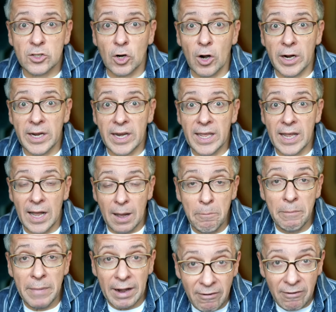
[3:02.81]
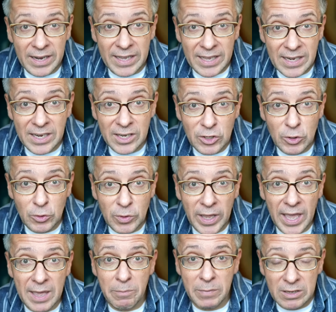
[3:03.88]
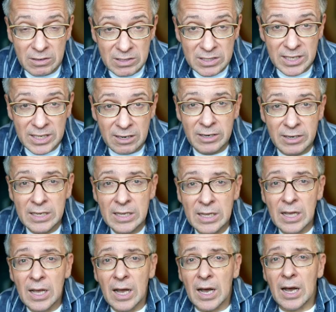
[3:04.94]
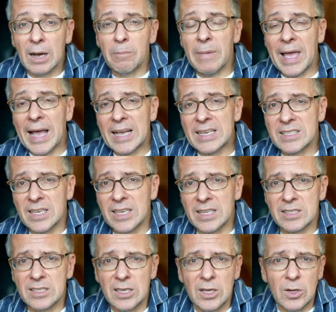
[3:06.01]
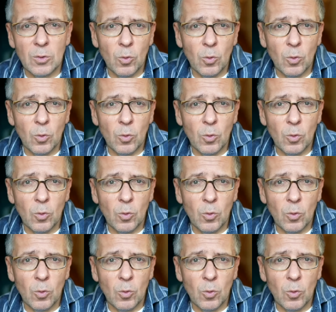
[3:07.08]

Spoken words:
targeting American and UK military assets.